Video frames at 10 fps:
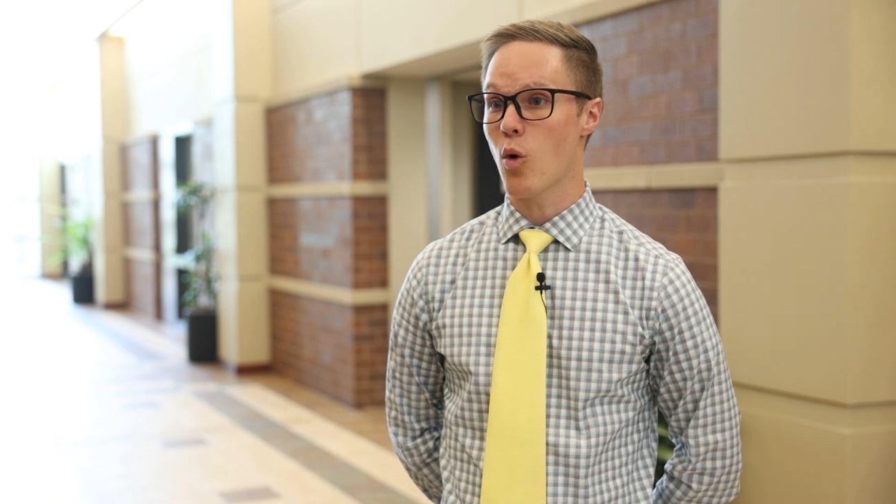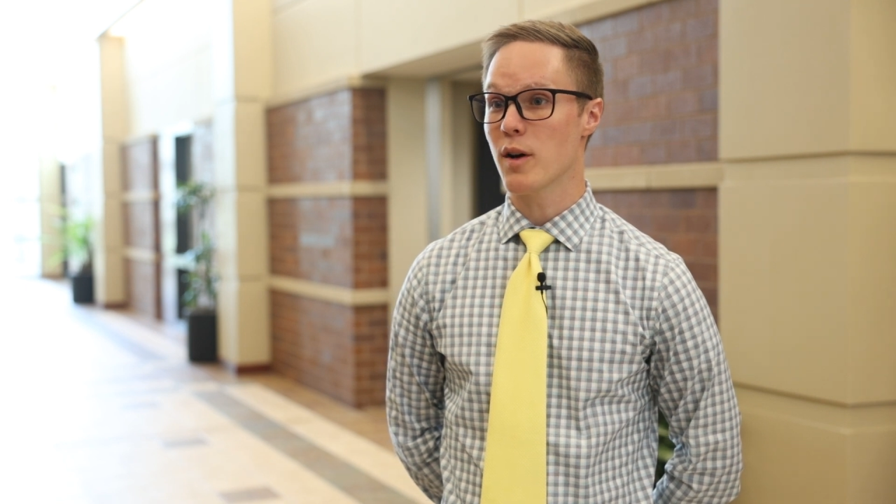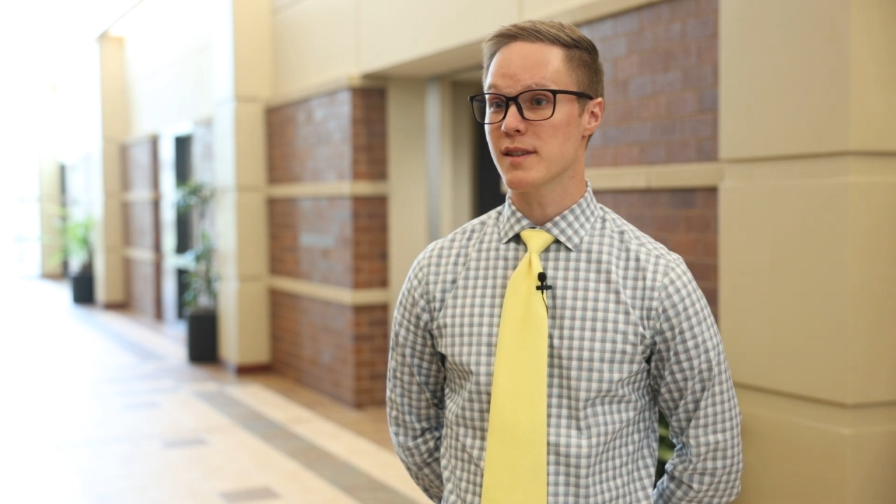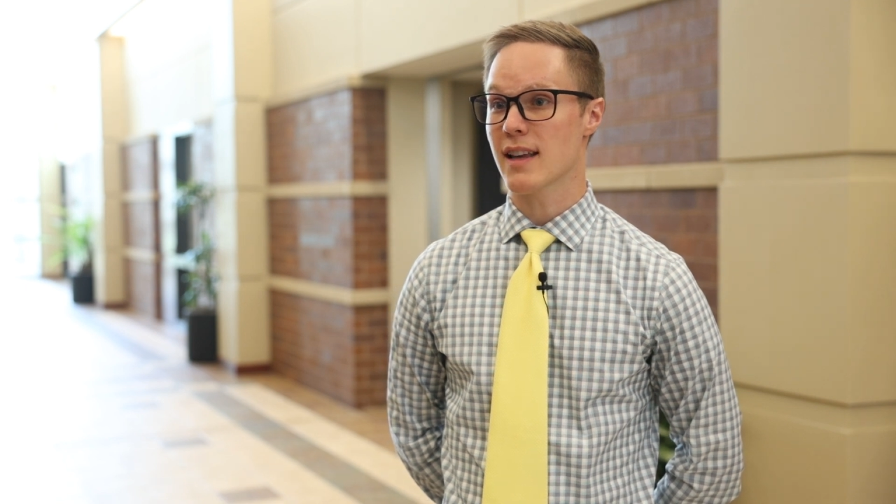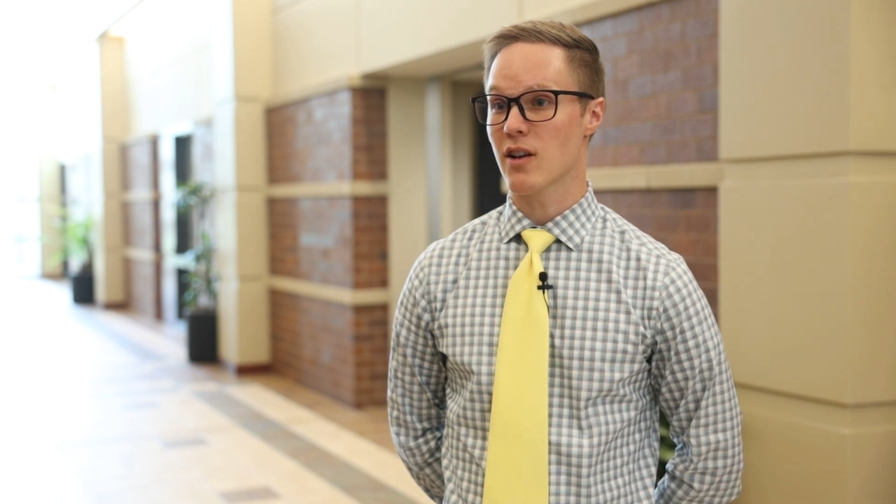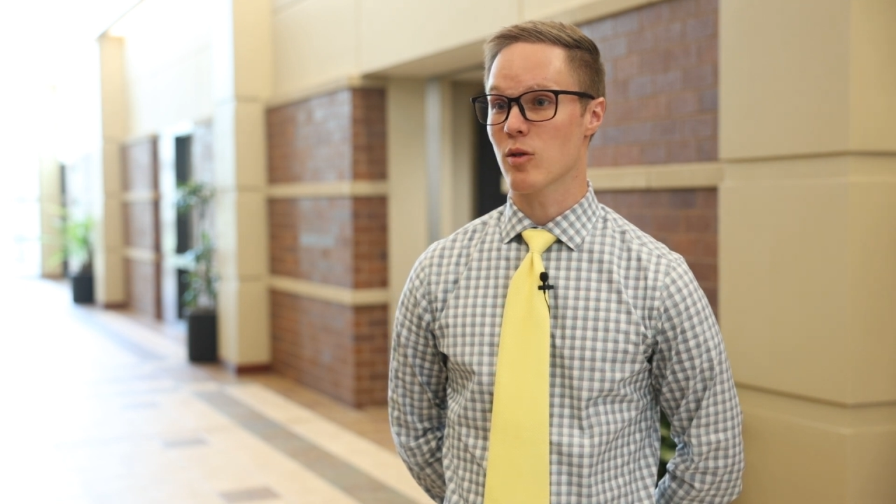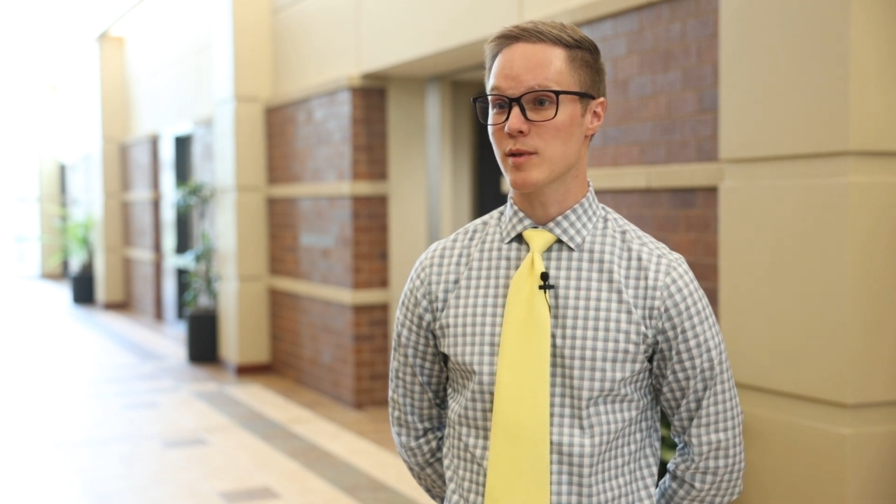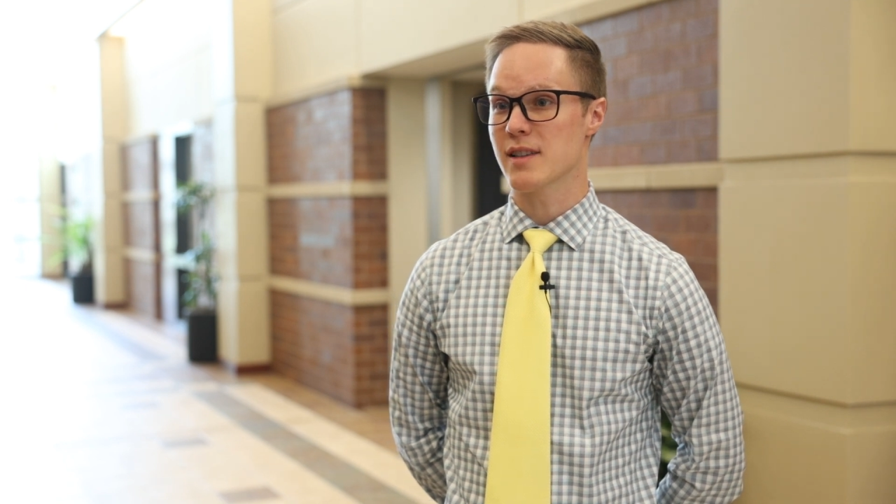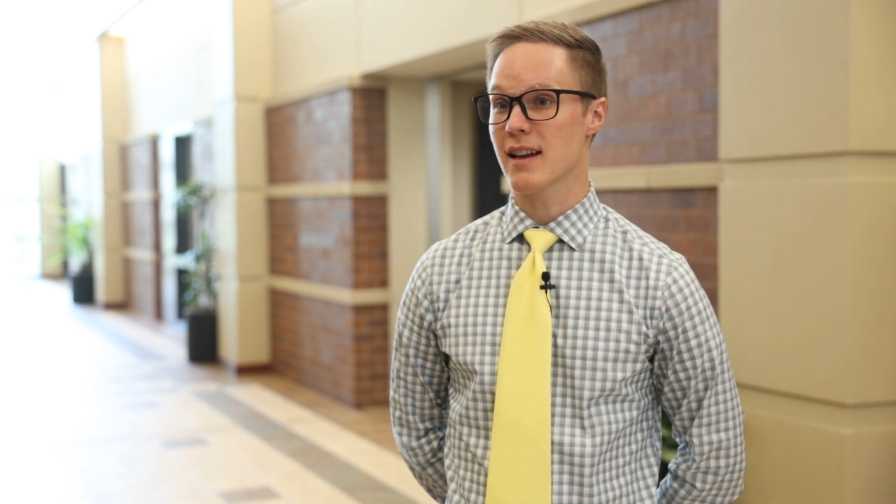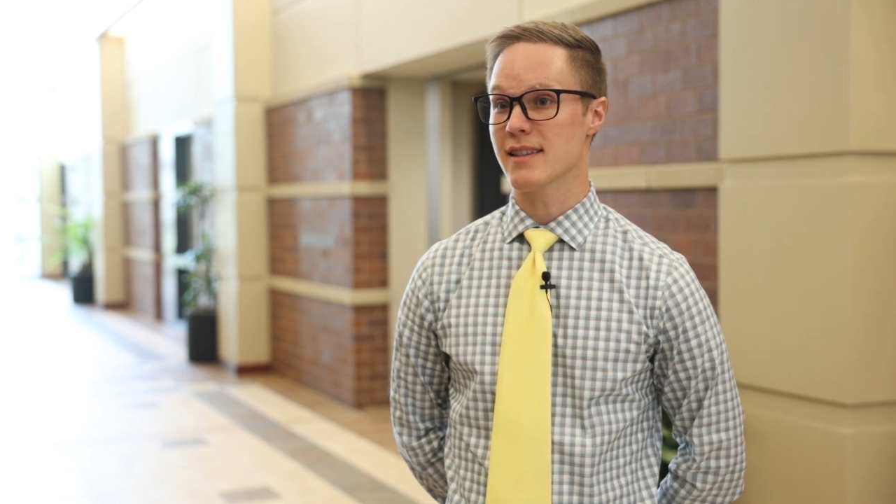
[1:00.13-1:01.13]
points that
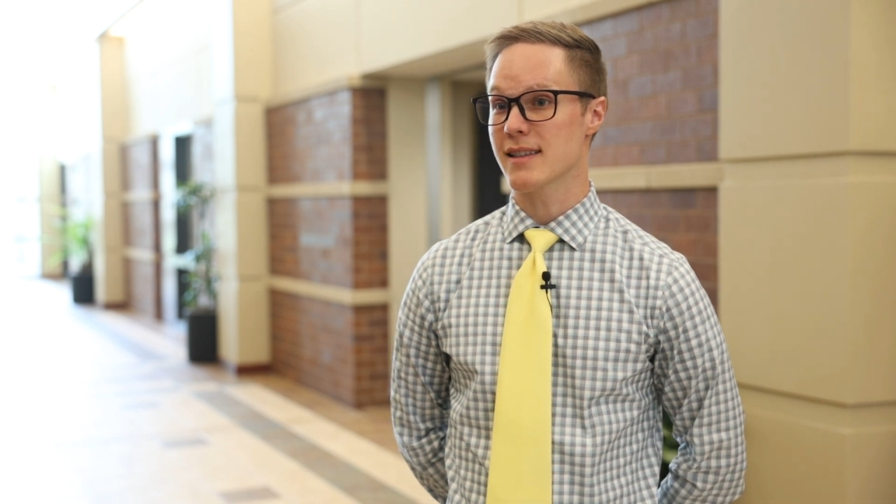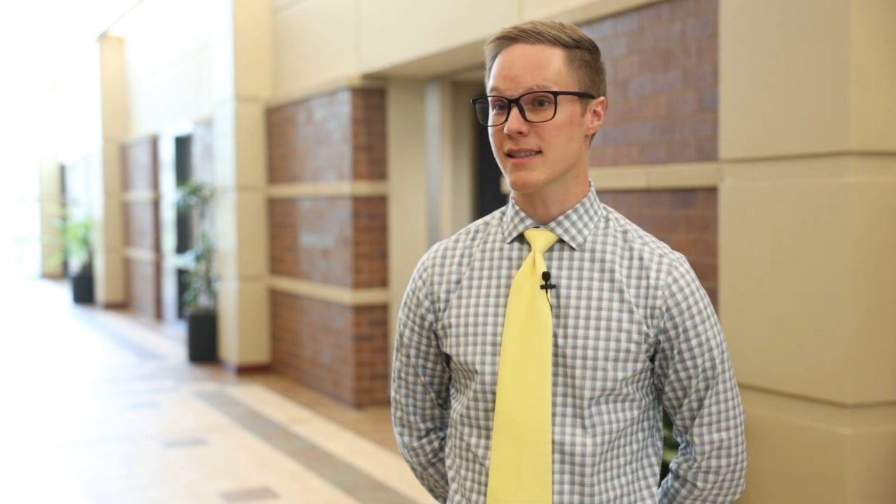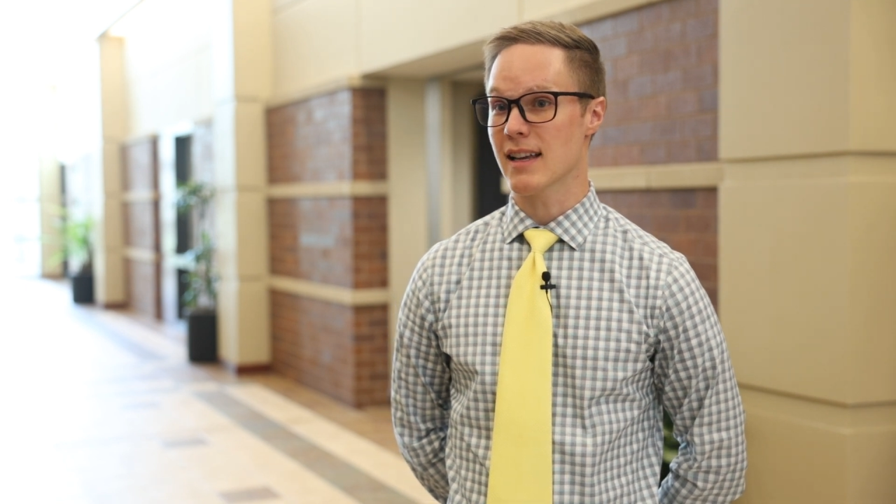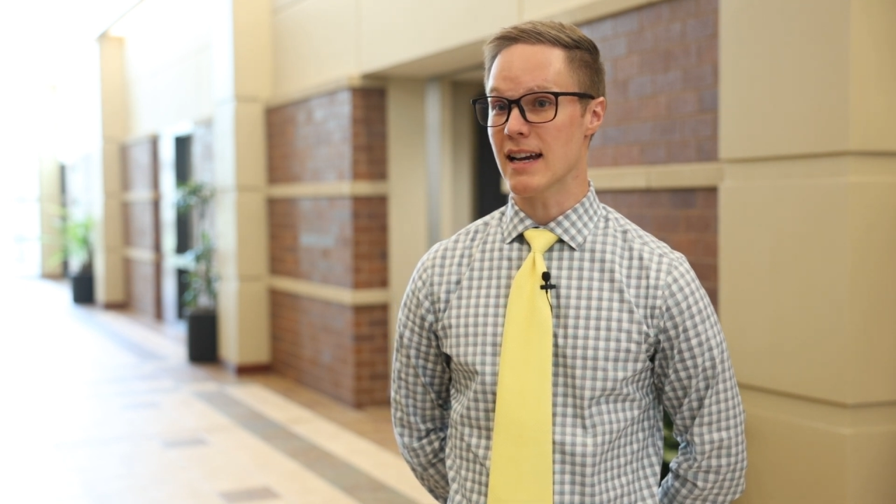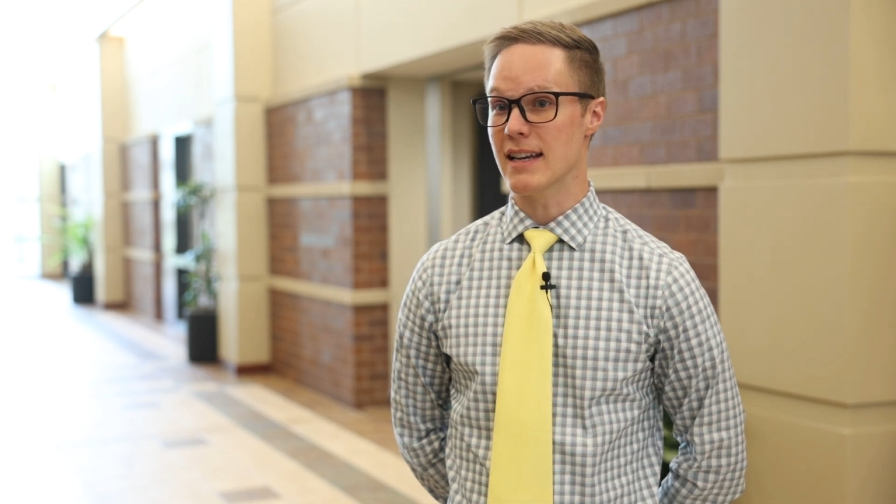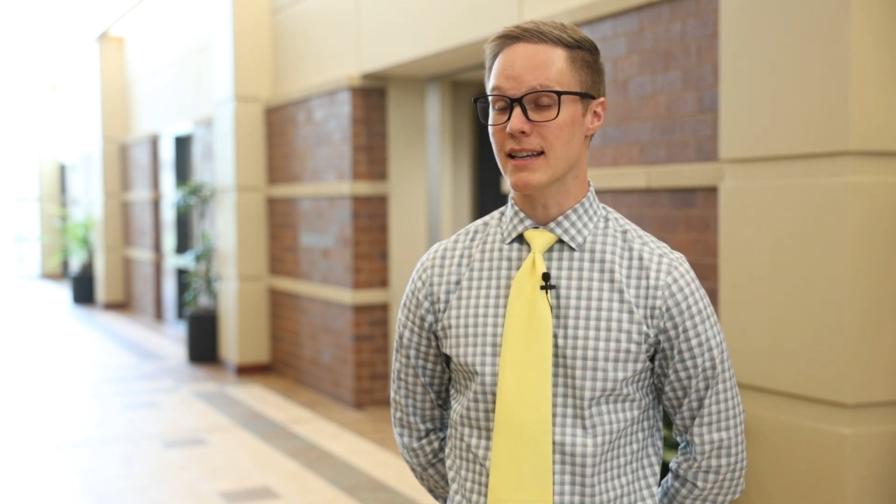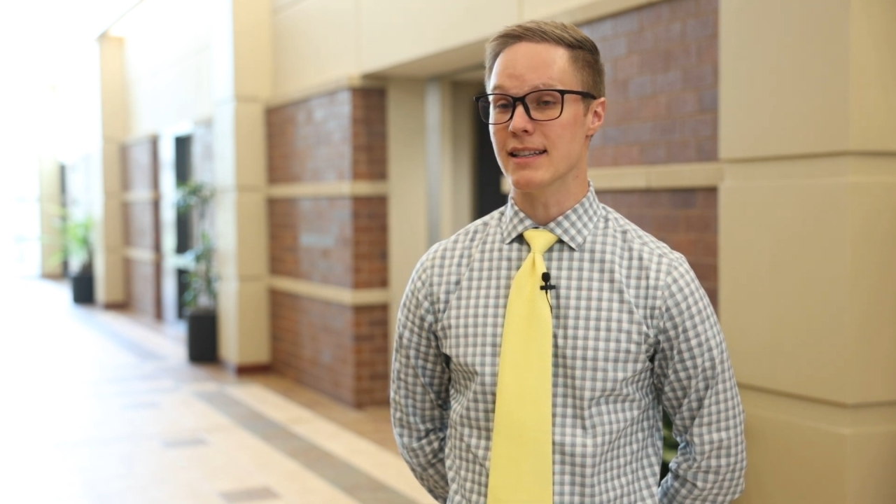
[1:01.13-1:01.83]
herbicide is assigned.